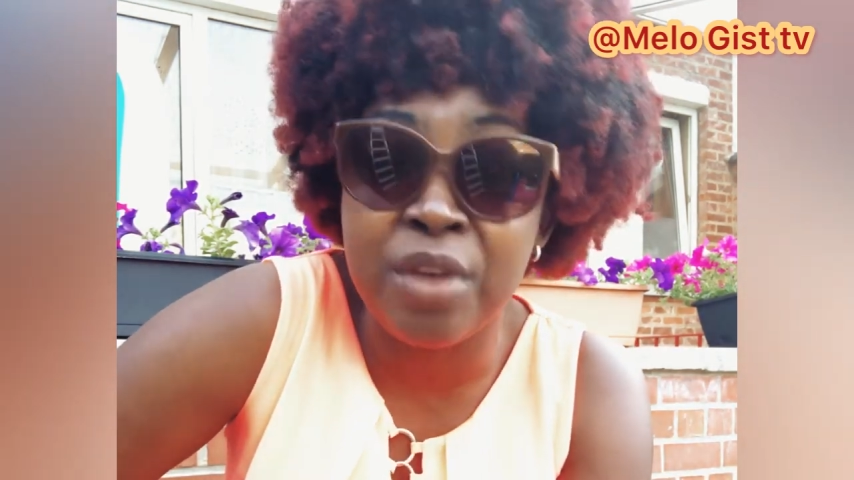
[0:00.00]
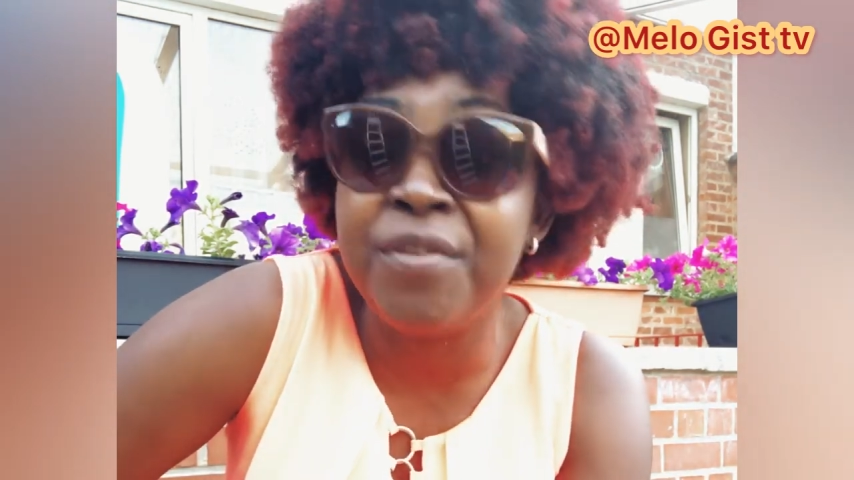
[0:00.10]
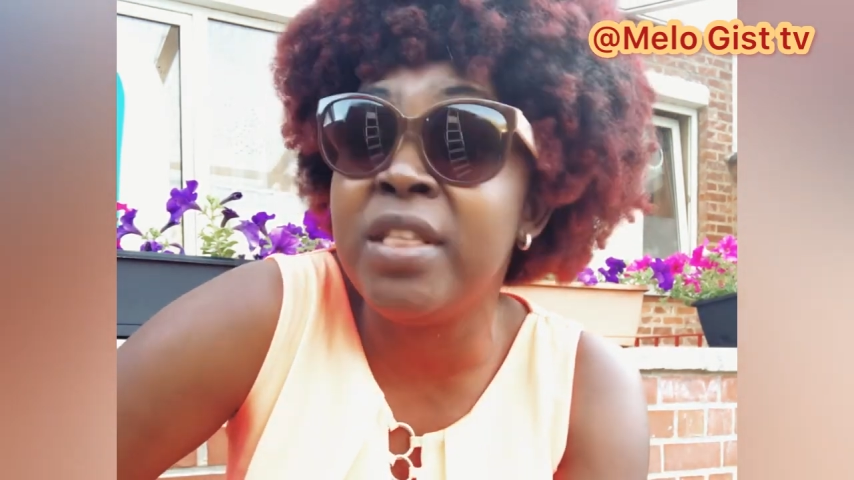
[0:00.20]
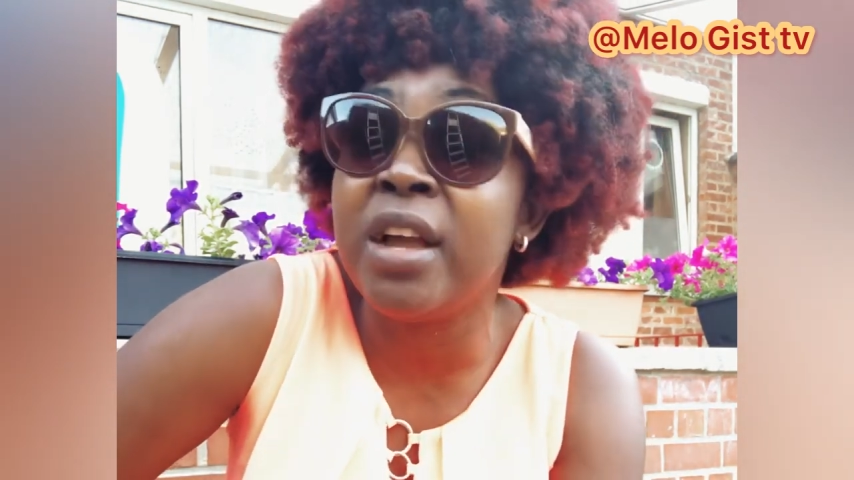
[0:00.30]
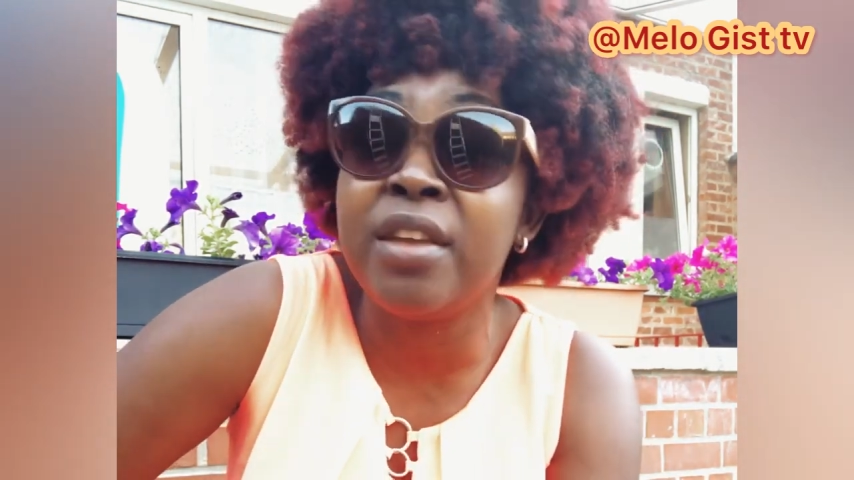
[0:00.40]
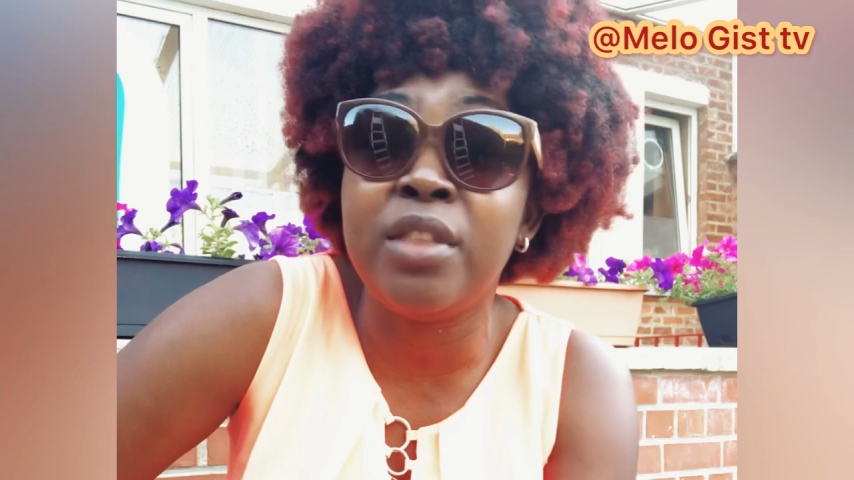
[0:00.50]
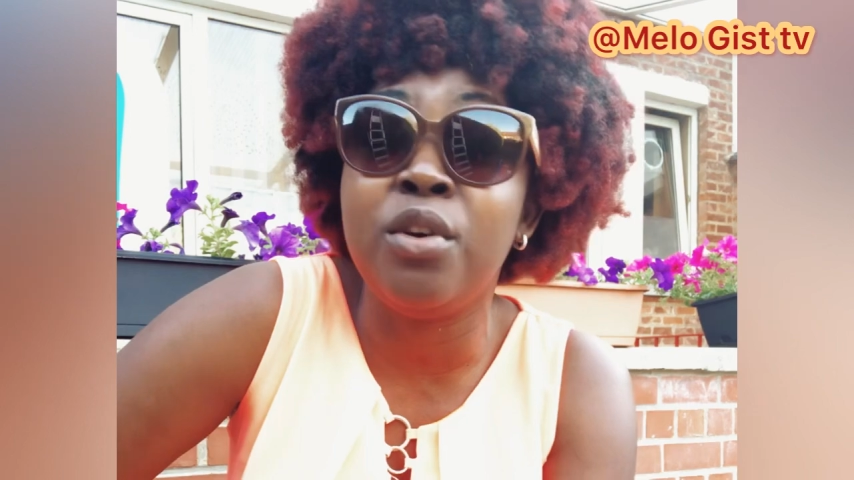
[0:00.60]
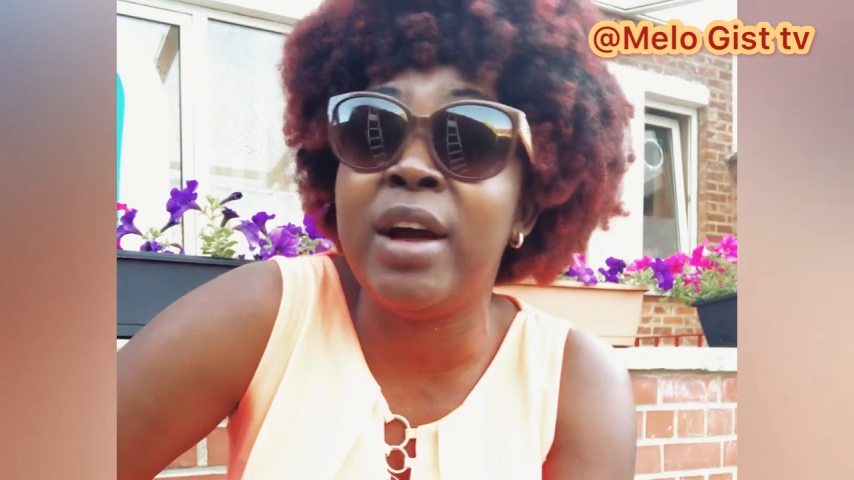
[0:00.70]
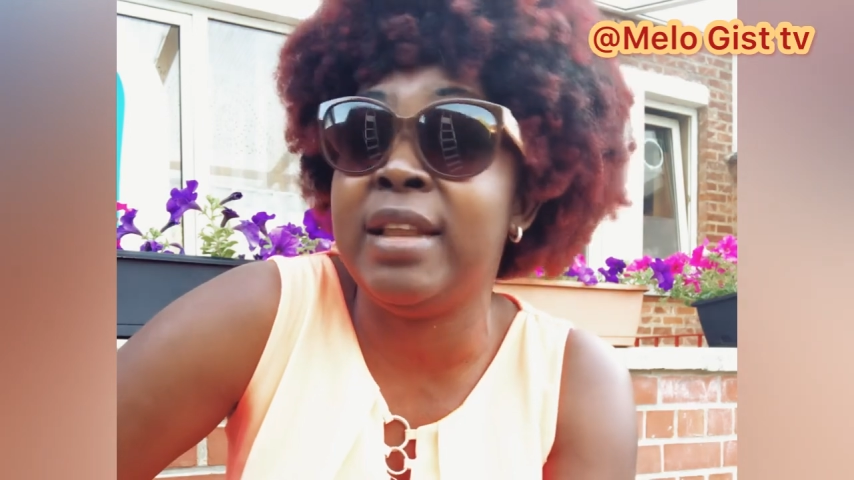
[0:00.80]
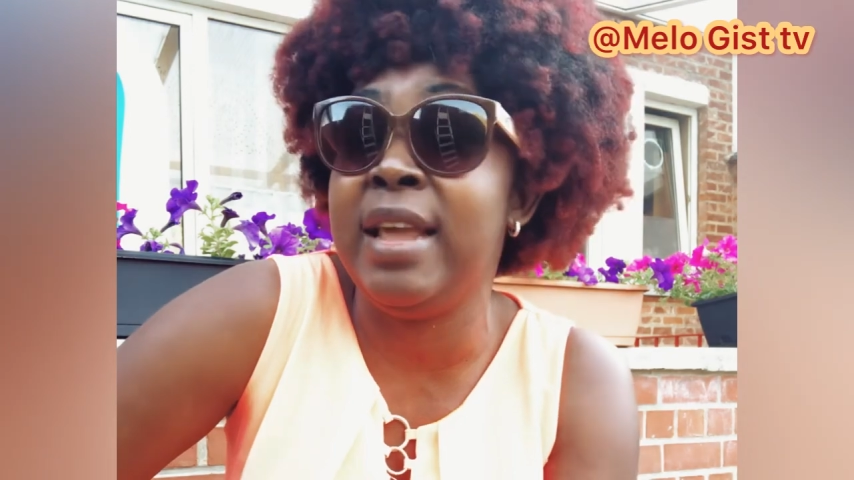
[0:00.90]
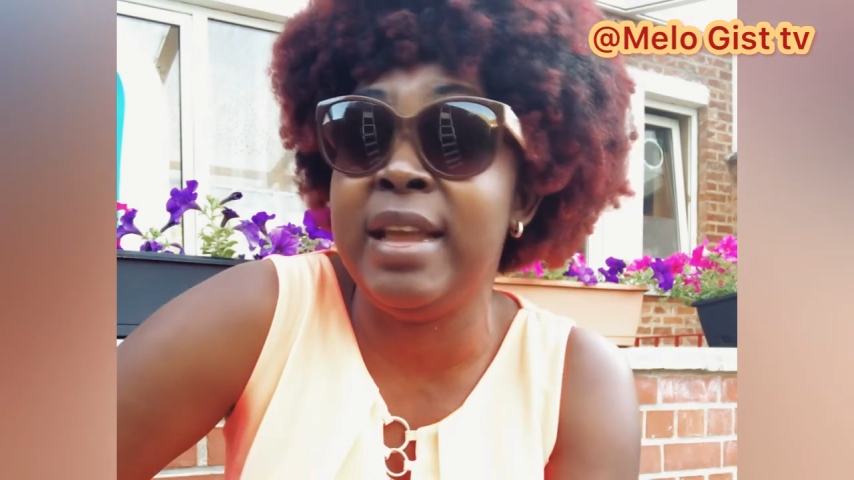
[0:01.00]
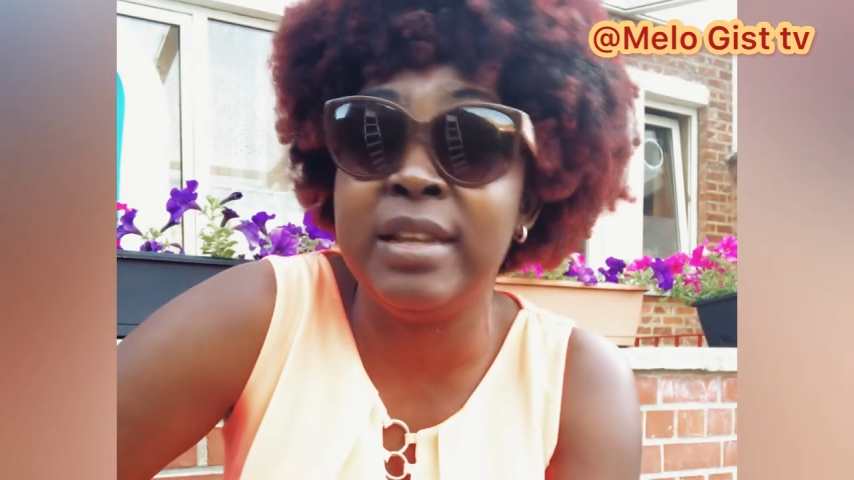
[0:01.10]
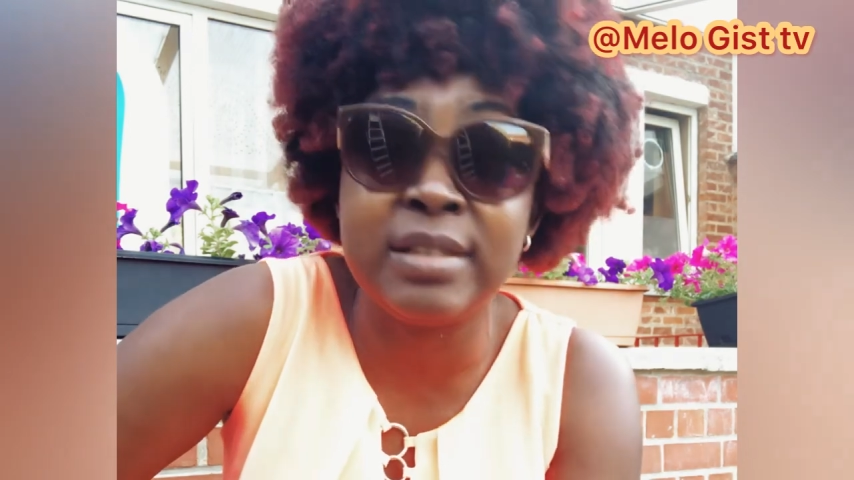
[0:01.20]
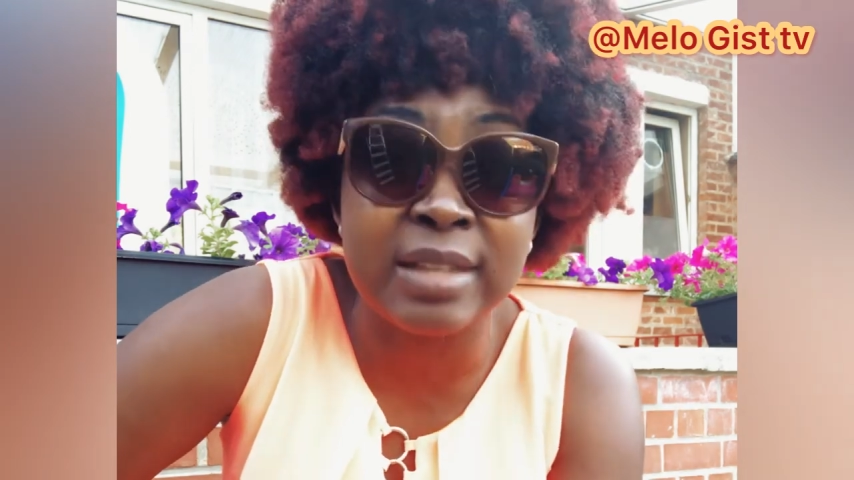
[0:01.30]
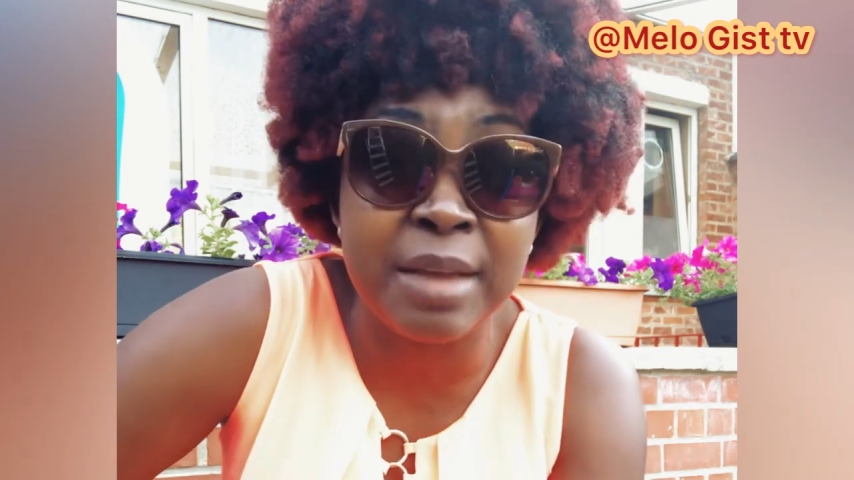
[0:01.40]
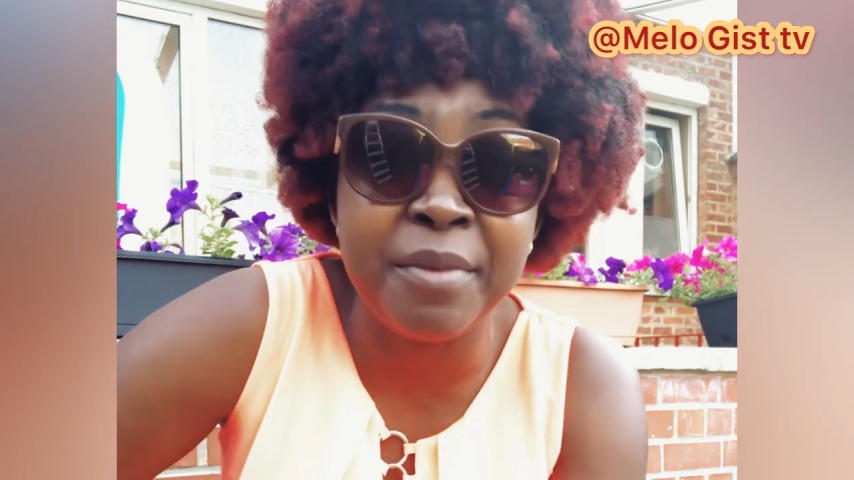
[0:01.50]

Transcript: If he knock your door at any time,